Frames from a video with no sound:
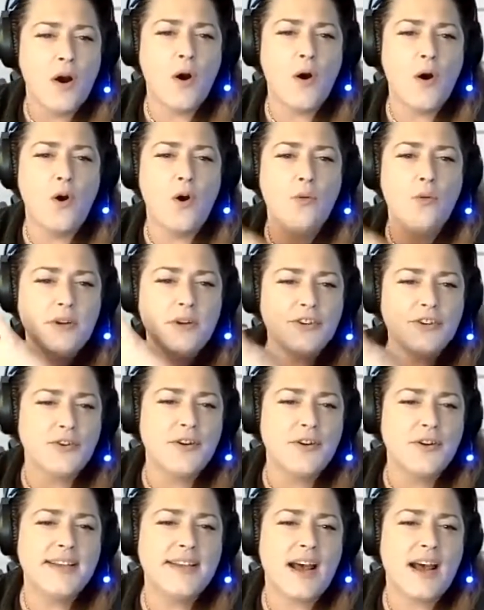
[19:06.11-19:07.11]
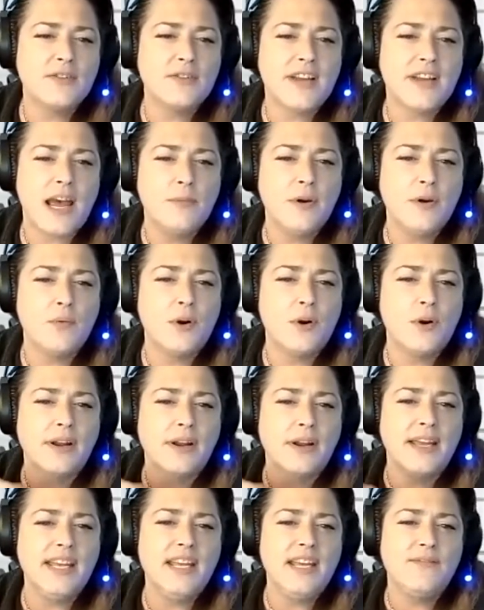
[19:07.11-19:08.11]
home, during downtime at
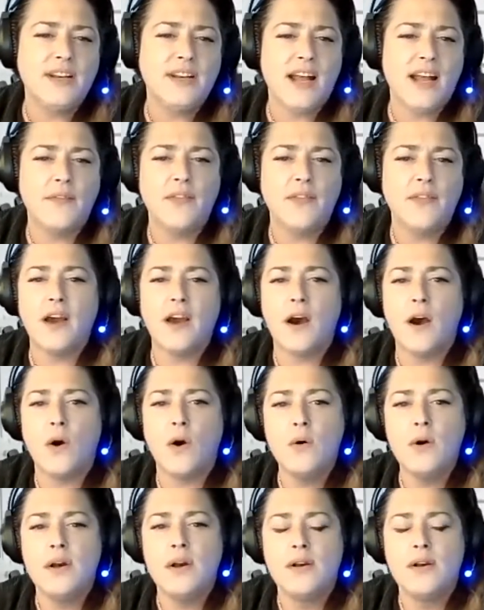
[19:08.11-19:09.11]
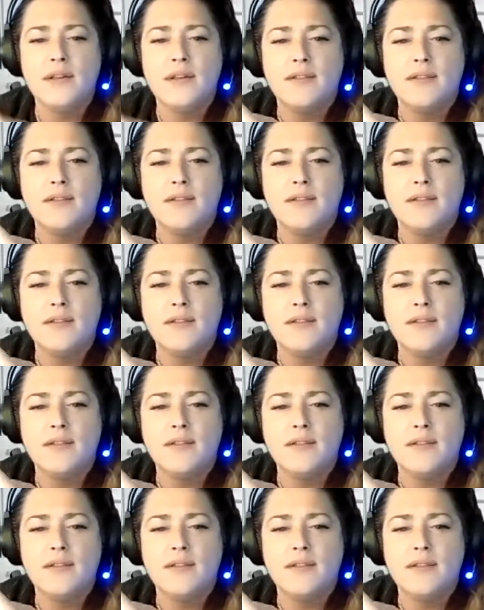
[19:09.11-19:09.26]
work, even on the go.